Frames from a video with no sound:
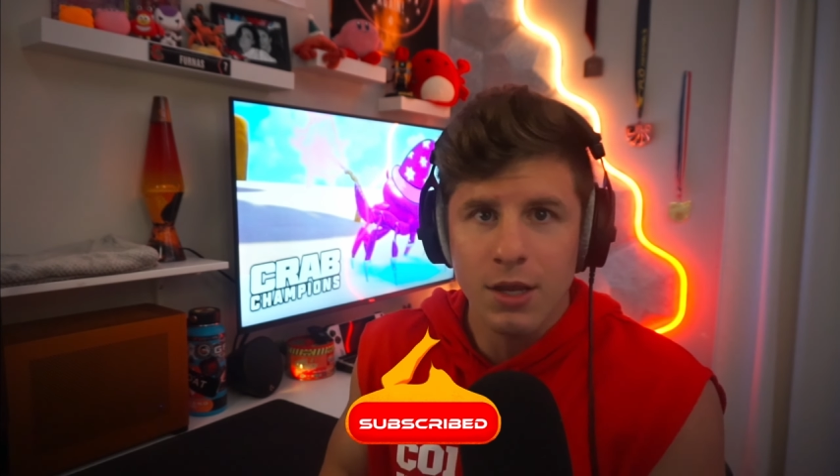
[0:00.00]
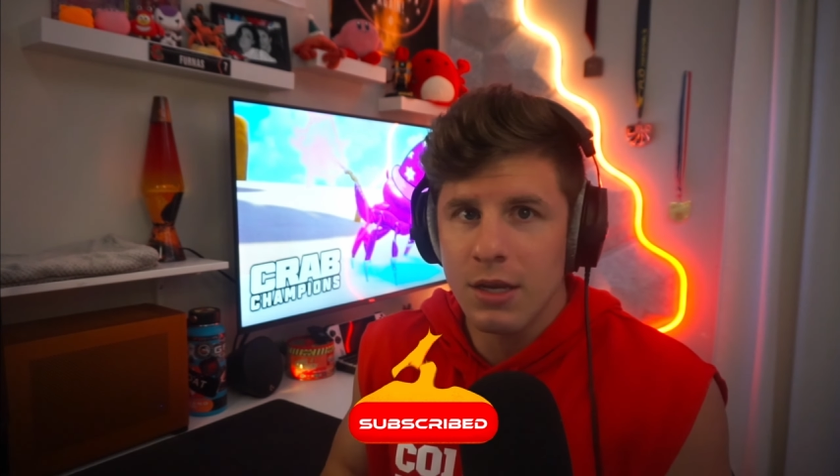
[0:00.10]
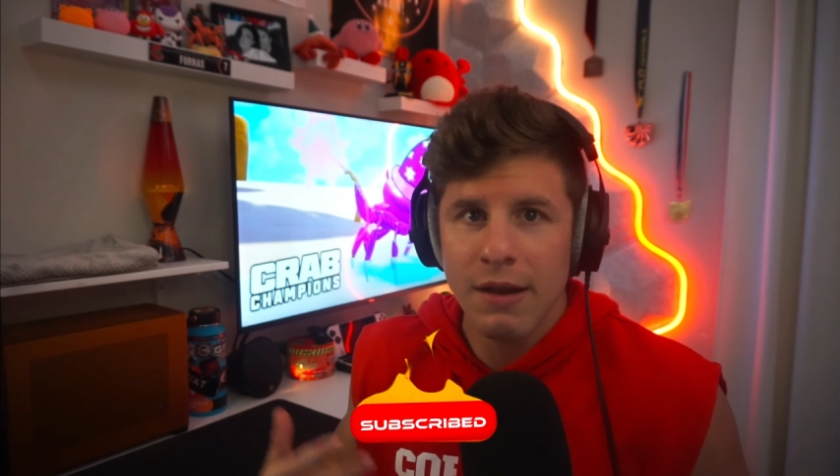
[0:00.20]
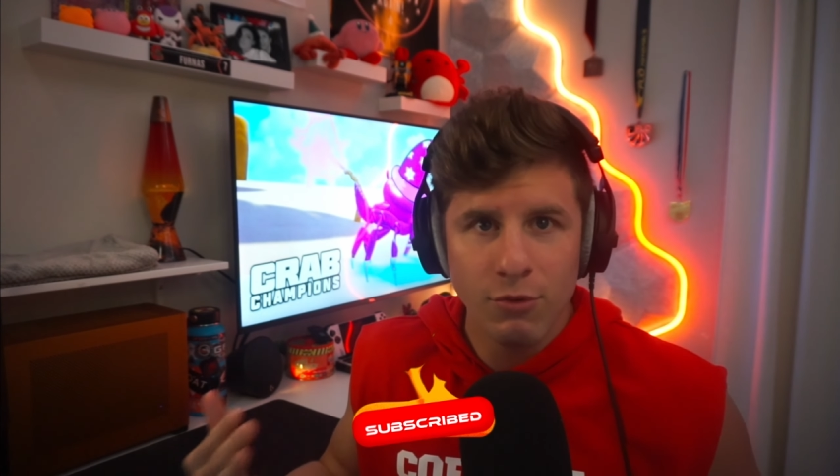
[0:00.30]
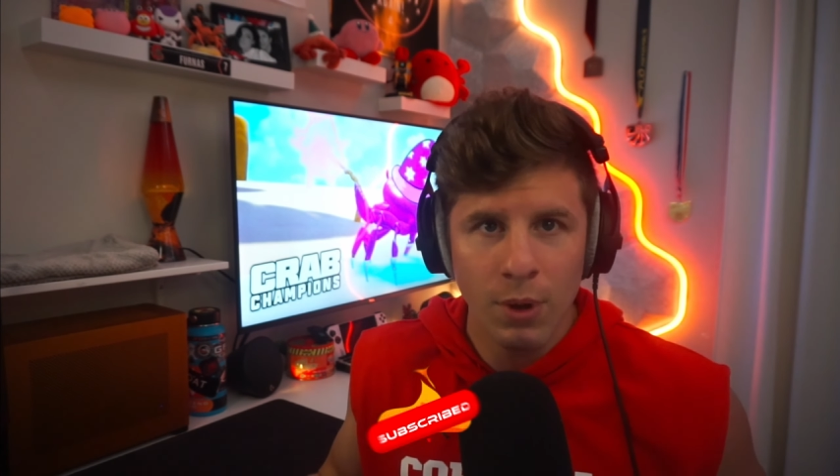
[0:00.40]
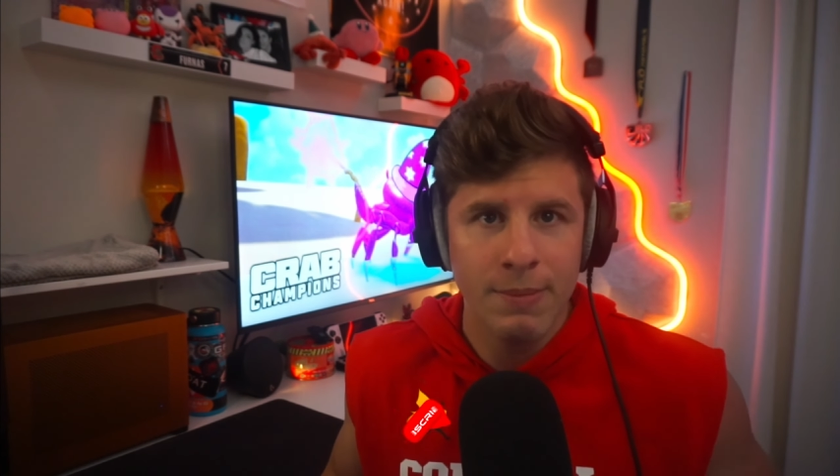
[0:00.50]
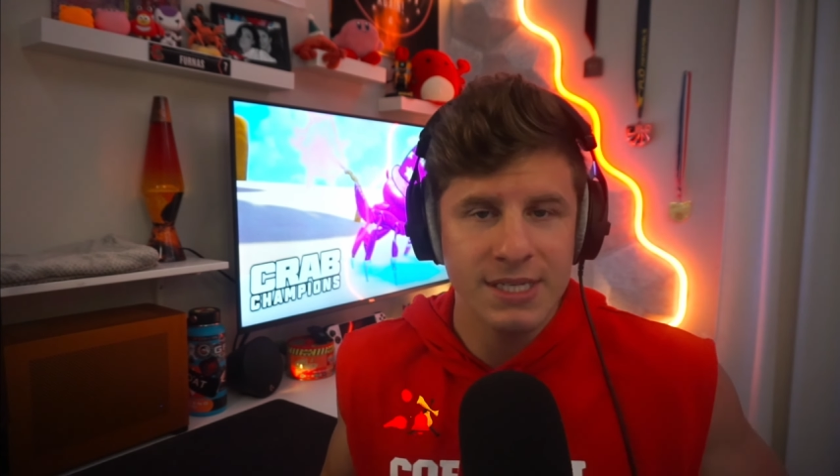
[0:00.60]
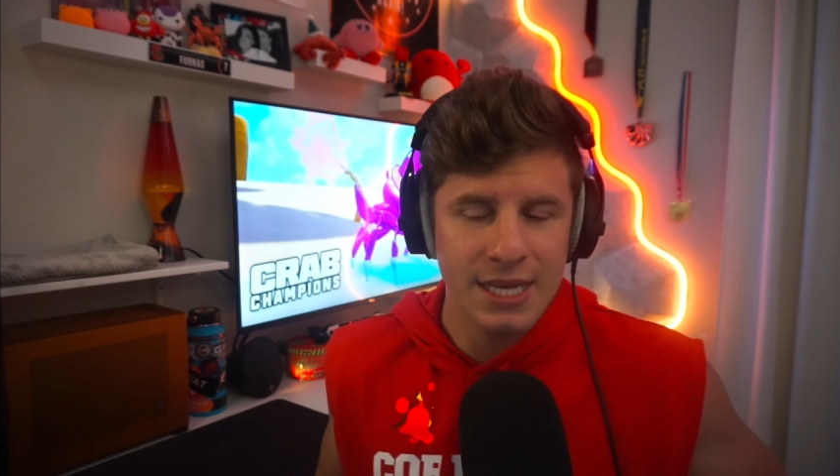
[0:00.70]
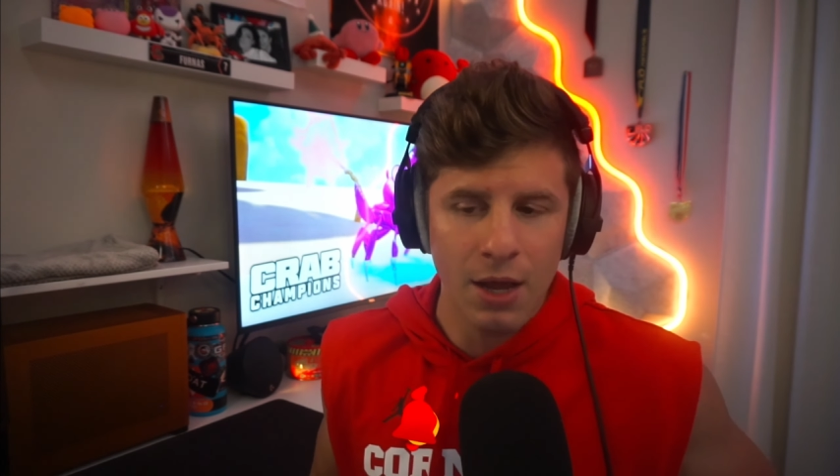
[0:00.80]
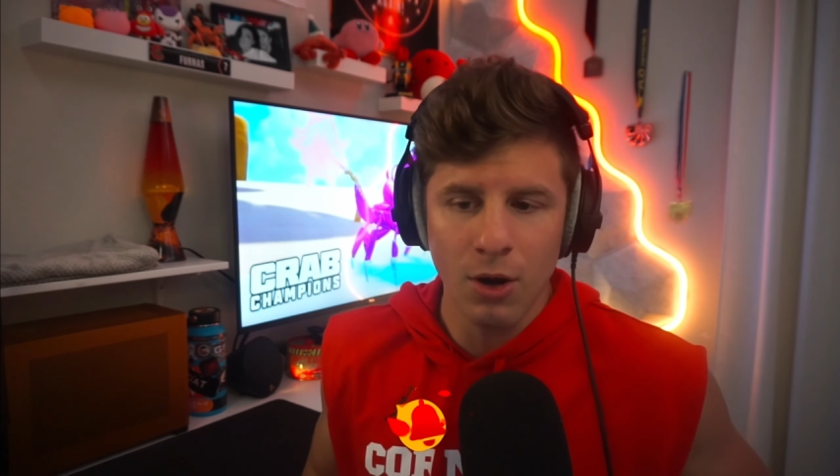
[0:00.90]
You never want to
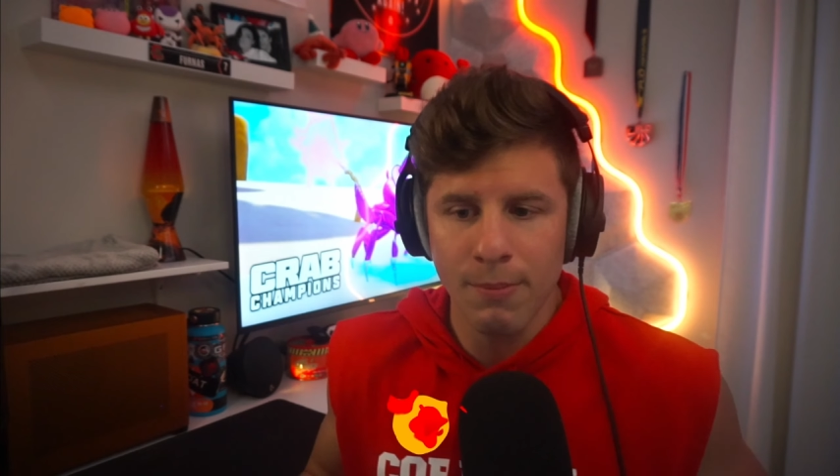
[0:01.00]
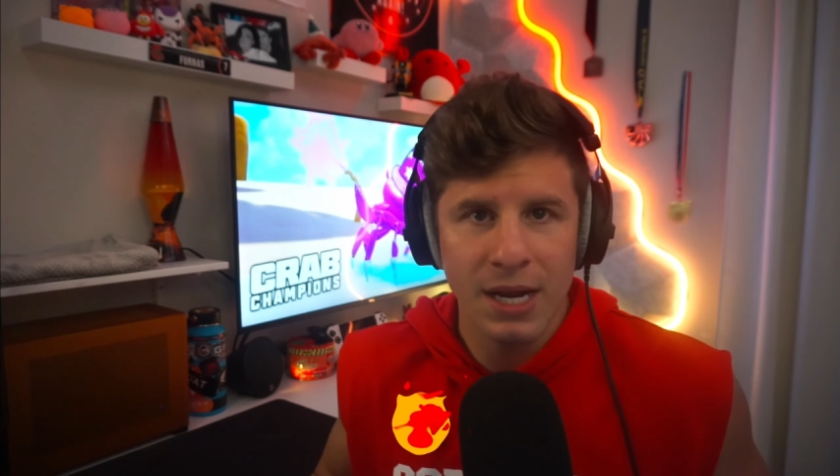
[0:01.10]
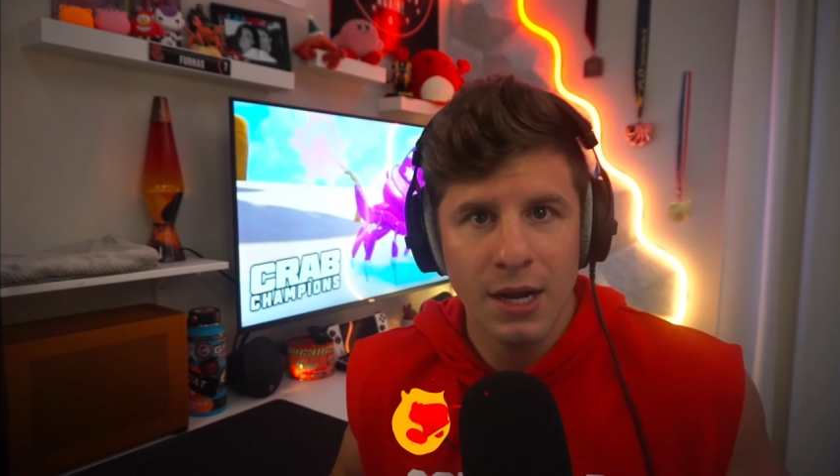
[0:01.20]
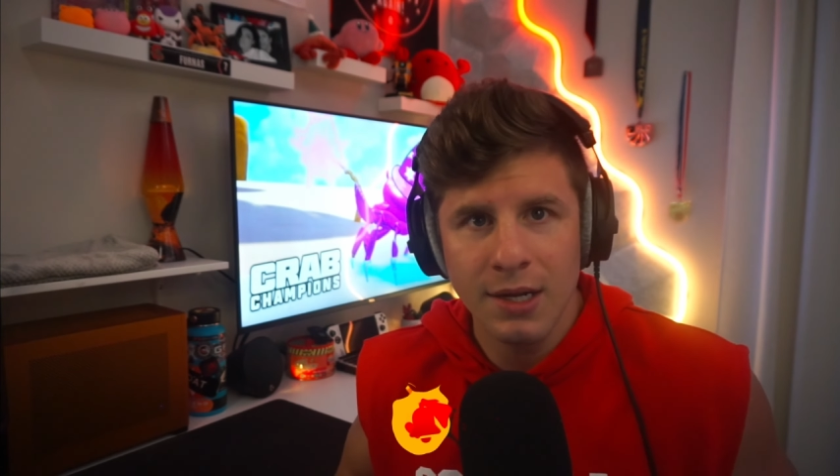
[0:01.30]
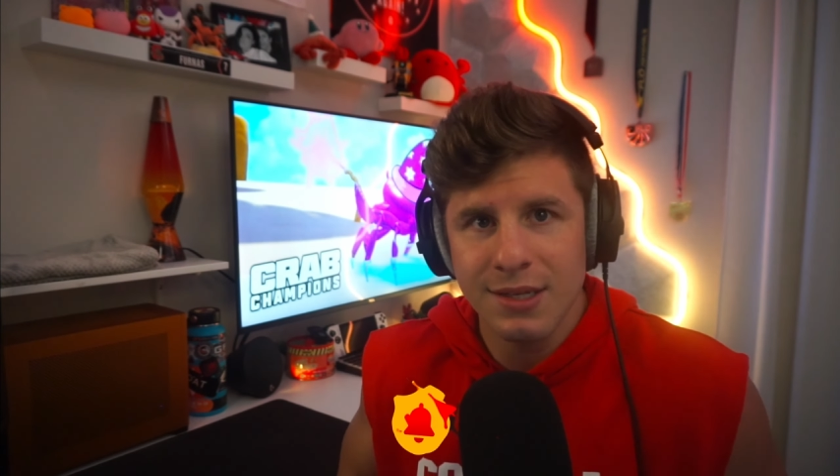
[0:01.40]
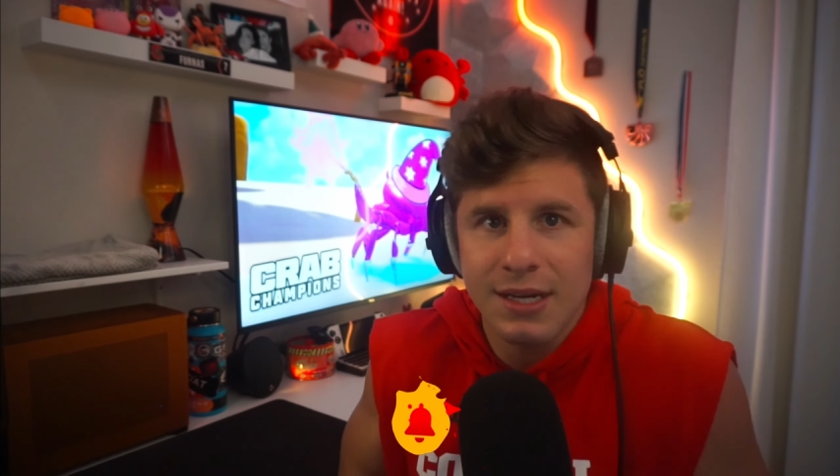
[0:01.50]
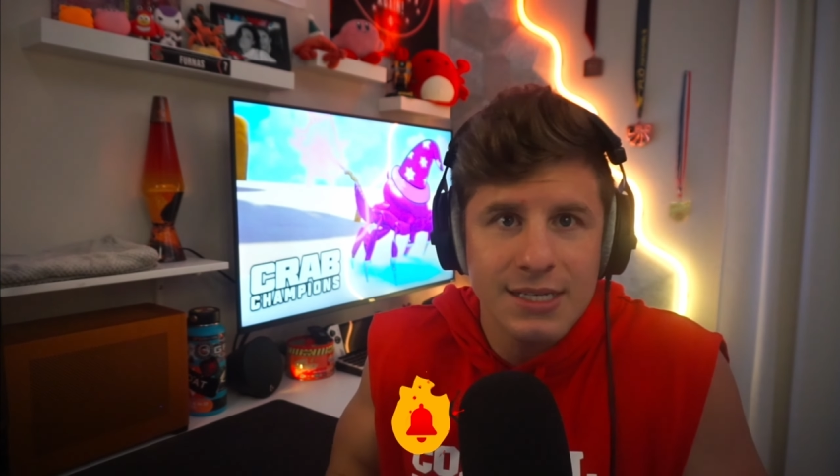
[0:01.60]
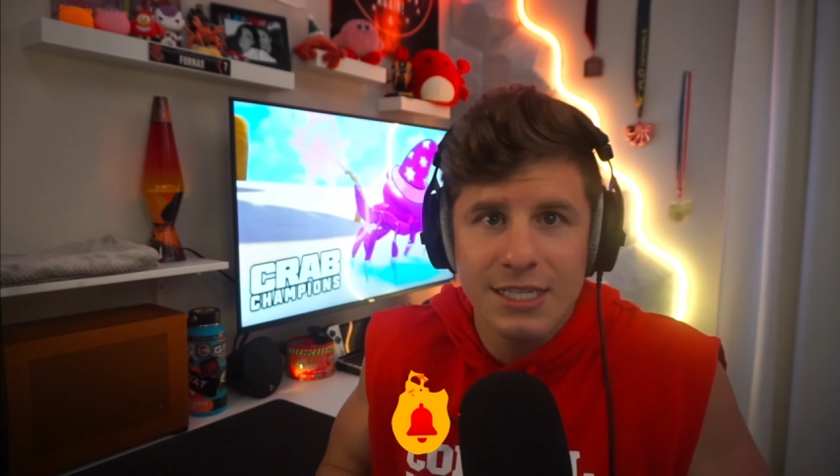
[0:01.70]
miss out on my content because